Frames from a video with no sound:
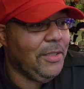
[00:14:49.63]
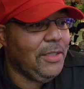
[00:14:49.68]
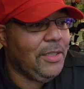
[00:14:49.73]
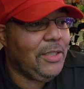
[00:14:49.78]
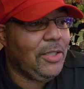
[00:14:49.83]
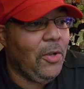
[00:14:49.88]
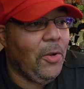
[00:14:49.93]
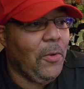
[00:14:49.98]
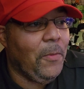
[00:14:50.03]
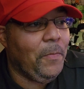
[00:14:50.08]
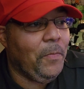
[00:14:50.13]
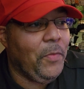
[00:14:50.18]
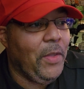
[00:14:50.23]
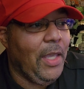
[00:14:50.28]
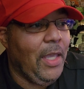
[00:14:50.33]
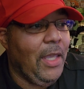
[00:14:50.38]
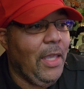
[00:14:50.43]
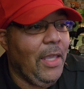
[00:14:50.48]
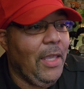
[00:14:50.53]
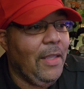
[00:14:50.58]
So
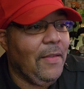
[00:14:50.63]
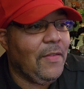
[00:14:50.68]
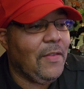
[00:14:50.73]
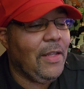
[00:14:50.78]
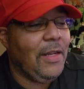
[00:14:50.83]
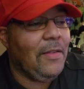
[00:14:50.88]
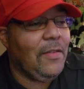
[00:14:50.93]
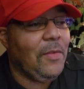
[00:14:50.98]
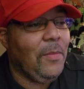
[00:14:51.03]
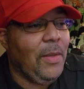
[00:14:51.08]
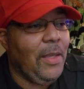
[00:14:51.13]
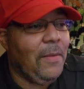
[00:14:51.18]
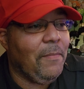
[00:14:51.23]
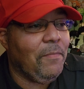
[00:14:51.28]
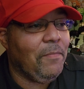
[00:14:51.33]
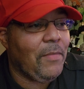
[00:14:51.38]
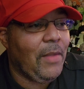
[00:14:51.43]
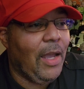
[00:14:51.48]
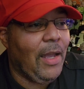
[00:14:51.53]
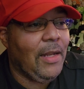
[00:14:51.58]
he sent it to me.
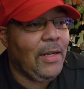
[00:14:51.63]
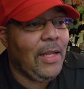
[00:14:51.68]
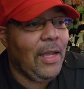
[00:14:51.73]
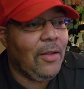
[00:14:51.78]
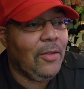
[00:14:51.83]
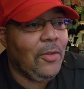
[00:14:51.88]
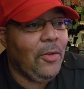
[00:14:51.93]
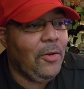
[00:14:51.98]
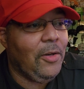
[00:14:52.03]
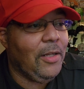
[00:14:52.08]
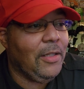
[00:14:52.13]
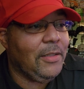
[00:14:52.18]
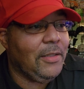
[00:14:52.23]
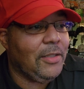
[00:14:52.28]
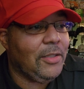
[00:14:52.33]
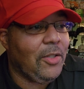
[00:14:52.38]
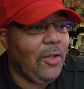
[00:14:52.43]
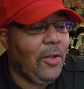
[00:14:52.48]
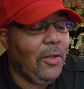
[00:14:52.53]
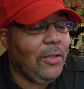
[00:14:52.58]
I downloaded it,
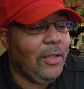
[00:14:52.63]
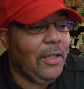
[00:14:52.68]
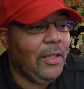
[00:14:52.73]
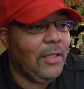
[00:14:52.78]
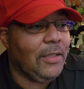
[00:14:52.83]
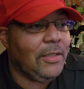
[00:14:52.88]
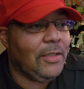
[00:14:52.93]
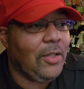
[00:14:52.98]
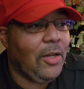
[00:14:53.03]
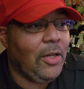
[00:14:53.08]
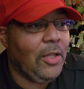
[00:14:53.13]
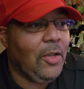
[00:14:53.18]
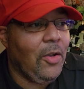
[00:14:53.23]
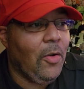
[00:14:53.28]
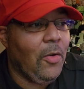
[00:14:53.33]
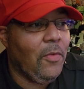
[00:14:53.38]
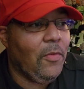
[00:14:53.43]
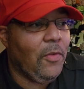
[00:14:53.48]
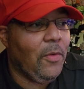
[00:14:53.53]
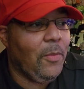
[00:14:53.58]
installed it, and started
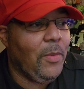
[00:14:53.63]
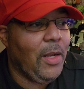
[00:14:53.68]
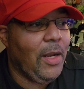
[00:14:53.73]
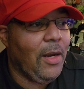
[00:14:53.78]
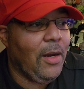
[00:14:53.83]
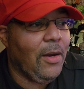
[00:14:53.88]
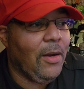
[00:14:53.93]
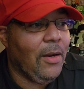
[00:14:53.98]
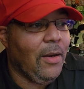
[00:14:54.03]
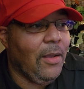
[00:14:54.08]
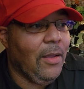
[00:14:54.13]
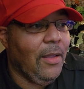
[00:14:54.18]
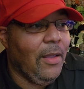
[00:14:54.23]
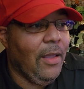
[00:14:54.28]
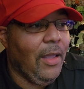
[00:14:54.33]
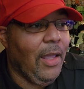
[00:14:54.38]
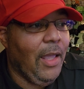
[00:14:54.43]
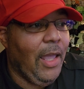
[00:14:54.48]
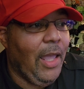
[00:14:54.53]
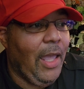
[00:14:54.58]
going from there.
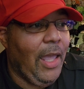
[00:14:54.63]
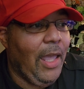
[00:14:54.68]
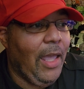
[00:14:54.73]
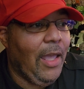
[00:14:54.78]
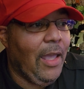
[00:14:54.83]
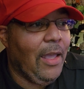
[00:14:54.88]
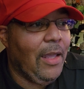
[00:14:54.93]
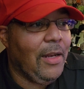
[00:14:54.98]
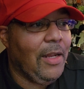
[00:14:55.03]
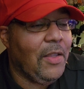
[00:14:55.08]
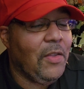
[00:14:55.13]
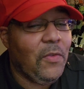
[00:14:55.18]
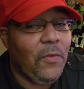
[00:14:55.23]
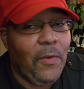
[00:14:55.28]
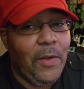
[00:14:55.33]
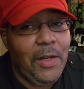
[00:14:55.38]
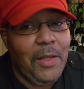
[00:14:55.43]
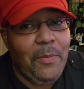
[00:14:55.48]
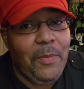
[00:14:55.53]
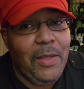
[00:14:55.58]
And it's
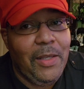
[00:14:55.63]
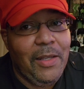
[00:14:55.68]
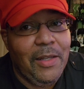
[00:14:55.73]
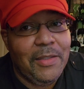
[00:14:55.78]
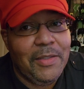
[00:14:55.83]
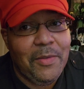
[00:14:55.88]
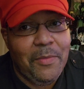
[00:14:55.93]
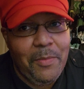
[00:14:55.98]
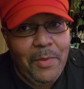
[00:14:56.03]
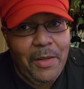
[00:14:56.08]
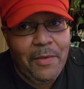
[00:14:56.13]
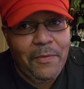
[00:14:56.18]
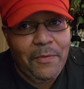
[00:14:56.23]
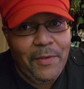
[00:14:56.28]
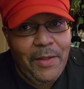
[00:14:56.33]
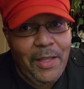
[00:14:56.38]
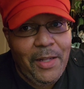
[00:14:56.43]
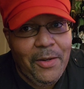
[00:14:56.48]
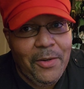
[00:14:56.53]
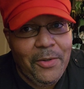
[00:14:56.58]
funny because a month
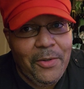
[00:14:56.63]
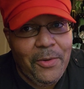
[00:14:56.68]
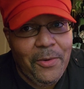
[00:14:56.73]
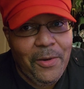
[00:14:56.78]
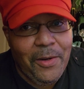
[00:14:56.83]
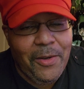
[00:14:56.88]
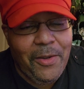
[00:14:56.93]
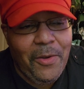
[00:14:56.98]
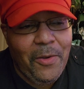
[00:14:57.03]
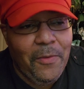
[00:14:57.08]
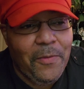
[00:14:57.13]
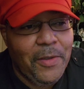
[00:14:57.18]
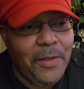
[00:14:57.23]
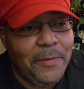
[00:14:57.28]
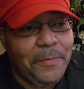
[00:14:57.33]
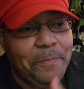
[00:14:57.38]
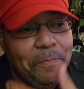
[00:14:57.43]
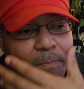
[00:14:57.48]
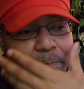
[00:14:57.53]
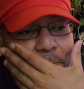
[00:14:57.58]
later during
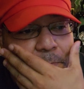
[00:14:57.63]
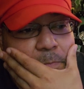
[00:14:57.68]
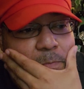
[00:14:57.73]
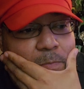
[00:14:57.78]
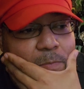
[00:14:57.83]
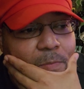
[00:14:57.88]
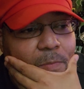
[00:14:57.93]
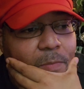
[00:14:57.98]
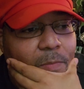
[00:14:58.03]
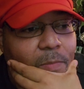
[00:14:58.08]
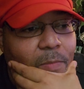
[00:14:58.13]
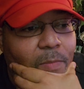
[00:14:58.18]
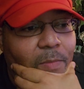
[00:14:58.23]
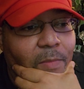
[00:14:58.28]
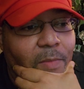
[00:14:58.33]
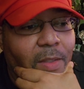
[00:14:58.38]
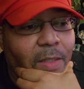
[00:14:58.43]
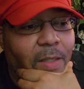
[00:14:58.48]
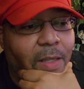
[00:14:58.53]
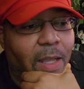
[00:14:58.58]
COVID,
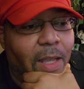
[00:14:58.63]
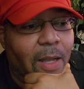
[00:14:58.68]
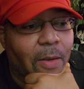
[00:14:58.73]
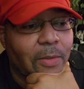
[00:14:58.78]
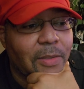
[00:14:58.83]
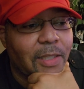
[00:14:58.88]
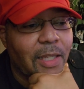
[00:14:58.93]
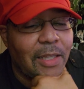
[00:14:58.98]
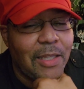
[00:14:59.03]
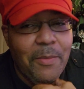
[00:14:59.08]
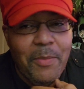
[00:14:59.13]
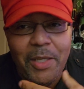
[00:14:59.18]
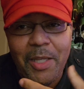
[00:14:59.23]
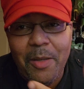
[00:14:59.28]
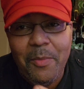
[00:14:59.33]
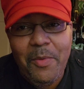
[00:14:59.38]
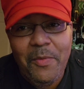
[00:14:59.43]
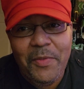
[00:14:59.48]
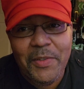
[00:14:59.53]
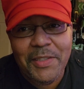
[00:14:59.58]
I was like, let me
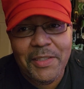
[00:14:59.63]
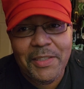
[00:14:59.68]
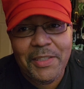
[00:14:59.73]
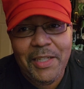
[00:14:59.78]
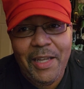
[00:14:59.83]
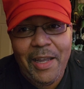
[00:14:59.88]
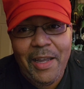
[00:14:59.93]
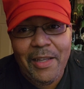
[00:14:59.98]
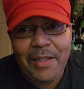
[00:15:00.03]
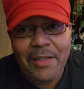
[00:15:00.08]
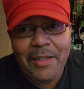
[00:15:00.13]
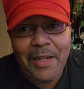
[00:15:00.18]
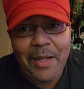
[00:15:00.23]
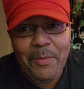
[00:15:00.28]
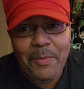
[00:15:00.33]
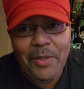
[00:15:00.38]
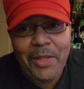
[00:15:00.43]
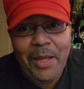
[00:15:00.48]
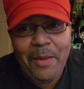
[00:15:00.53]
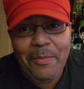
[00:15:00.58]
come and visit your island.
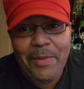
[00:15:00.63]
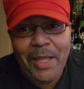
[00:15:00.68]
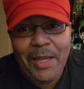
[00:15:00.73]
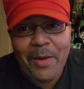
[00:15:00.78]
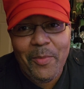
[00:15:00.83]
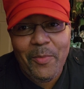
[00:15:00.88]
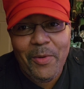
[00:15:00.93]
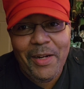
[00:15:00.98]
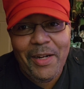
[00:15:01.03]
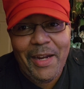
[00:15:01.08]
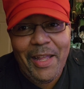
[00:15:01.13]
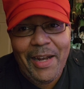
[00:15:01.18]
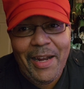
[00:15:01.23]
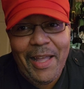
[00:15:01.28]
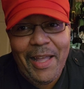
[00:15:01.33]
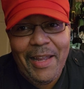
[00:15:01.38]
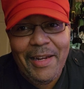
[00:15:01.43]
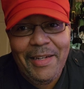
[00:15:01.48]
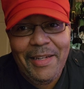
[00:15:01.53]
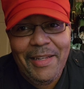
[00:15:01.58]
I'm running
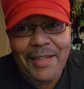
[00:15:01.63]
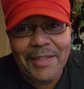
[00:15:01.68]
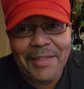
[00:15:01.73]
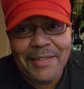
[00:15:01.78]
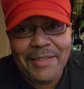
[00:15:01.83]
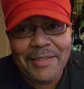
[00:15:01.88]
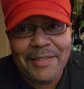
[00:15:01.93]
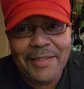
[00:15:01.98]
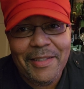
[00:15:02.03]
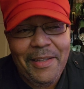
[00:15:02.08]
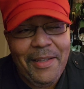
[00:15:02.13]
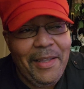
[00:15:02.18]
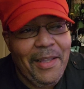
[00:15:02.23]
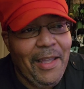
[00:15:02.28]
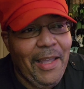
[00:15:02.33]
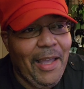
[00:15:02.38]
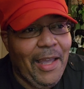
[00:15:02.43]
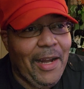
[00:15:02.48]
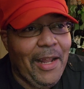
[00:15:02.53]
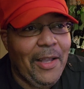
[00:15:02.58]
ideas.
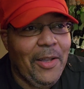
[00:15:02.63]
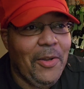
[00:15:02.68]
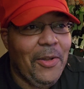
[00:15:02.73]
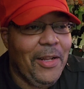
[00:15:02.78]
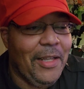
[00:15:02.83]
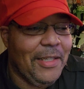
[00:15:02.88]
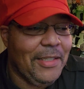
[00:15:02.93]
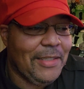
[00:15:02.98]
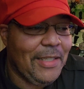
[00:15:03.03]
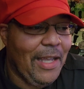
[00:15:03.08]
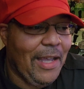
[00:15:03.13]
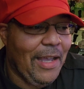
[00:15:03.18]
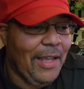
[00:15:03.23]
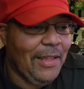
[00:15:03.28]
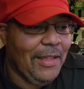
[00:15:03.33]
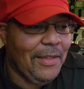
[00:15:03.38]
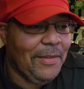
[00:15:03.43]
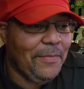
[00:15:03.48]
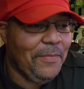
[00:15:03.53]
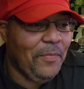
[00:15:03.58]
And I go to his
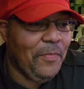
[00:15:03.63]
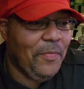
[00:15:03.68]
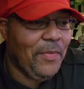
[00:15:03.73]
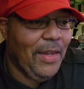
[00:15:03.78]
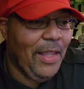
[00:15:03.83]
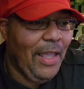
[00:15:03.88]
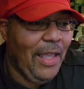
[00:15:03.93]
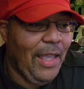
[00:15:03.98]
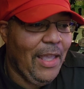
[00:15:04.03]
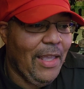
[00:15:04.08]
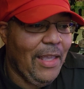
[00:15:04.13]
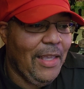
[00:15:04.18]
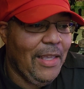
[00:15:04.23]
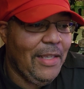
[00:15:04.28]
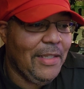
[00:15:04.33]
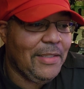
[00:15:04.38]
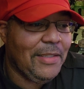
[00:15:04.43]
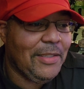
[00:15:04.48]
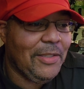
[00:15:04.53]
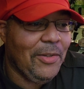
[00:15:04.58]
island, and
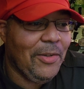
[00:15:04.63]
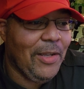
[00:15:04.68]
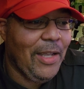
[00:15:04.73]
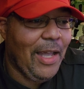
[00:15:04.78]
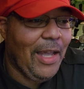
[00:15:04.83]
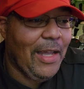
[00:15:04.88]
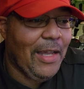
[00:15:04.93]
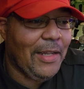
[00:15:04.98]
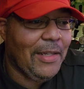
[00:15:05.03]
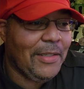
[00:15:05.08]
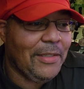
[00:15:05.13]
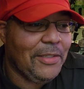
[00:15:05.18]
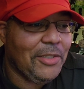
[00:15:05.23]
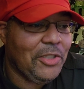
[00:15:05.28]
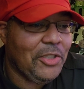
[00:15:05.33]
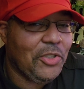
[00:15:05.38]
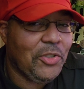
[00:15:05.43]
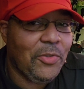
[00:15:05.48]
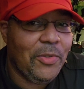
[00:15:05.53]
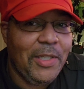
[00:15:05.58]
he still got
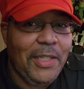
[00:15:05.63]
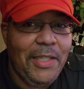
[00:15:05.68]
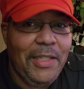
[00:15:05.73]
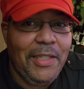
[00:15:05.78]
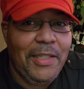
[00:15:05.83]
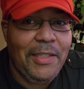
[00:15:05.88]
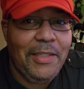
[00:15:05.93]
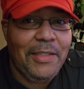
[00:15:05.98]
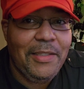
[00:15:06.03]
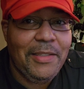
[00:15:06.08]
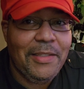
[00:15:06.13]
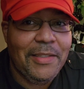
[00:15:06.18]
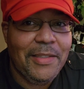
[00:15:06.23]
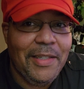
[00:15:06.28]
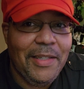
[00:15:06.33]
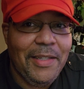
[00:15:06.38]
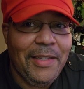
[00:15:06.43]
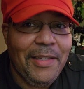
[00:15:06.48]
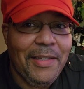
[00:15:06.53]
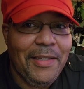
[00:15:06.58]
trees,
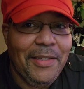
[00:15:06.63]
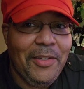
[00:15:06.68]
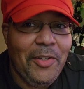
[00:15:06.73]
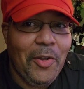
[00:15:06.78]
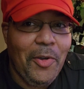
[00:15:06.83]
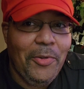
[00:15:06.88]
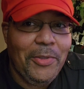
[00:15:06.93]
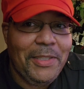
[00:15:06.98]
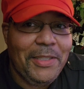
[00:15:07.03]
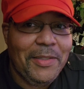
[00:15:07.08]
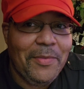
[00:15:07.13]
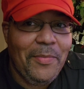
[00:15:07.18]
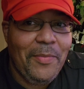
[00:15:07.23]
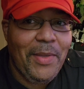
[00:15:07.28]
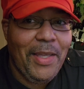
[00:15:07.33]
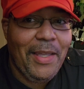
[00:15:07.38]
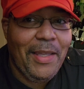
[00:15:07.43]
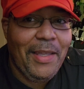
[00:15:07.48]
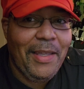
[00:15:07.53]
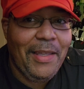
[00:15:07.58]
no
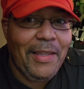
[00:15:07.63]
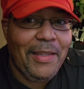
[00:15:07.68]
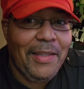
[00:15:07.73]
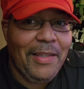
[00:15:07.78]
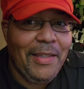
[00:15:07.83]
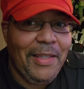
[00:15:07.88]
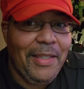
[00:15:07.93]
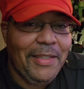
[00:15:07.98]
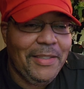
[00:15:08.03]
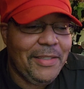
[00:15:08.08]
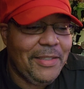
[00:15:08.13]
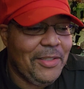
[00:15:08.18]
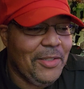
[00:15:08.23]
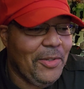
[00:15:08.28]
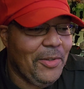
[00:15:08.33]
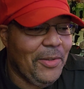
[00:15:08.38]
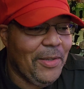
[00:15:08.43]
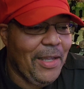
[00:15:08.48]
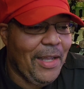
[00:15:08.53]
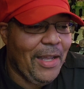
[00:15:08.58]
cement. He
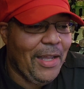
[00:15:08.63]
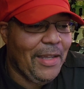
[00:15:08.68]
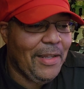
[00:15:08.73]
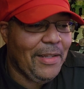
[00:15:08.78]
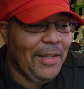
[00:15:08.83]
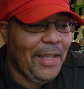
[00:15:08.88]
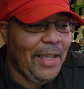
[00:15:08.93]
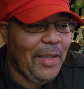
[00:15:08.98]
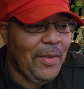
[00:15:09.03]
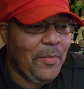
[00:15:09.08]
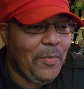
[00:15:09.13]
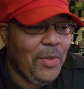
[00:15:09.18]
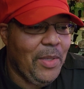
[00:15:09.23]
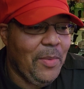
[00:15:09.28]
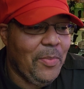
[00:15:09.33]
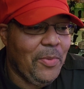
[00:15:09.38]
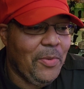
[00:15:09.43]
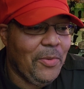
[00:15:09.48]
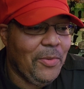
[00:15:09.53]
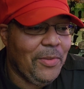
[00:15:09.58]
still got like
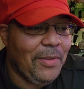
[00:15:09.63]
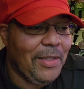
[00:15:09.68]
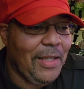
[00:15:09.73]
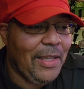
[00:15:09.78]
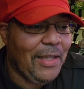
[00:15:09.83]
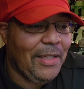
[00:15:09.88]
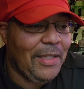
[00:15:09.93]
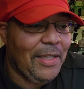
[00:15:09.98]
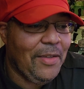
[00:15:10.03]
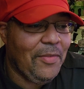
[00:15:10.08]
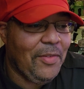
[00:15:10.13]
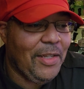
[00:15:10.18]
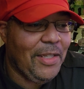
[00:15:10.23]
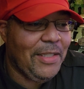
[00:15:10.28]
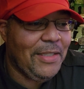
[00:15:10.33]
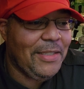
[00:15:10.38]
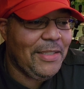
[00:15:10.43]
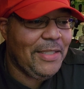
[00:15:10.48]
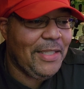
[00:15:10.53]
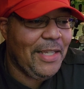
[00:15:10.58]
people like living
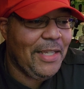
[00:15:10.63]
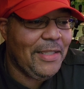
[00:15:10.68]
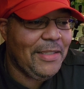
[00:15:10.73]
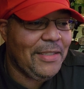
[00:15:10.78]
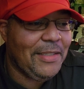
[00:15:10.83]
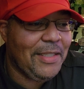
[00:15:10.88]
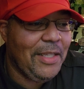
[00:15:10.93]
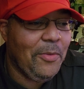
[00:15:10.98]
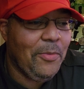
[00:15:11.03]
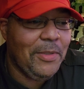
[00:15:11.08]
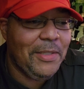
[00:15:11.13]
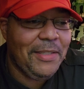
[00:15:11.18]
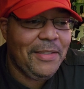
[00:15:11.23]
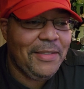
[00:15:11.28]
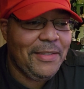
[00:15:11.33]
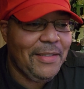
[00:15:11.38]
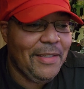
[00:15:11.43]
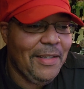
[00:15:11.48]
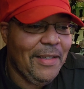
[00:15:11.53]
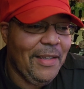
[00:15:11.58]
in tents. It
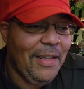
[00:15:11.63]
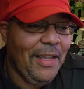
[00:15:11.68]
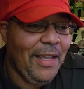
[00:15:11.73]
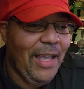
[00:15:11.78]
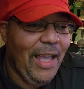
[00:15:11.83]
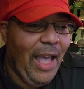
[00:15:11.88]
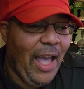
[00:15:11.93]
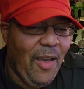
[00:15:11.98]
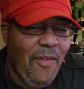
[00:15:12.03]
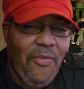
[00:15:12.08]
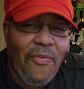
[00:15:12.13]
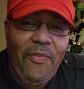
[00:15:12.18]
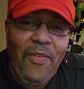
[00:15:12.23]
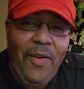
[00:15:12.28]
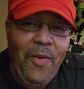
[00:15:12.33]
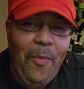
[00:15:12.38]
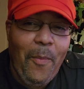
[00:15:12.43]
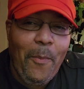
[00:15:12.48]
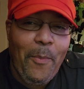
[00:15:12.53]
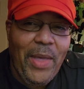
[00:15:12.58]
was, I
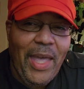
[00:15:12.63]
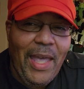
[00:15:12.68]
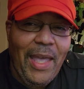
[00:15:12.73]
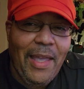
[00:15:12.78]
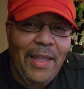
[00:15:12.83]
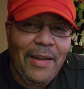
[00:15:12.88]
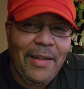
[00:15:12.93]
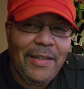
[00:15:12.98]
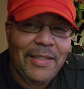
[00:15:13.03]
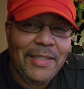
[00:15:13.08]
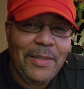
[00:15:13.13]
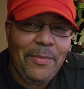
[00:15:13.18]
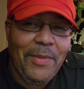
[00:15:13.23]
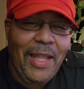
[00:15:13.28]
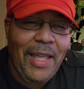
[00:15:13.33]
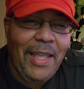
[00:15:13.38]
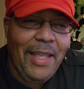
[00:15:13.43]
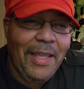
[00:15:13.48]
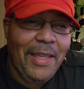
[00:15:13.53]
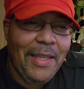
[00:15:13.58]
felt bad because I'm
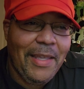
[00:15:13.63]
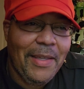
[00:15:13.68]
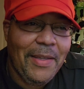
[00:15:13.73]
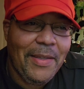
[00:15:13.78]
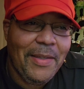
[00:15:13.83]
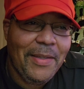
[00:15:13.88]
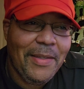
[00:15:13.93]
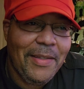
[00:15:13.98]
like,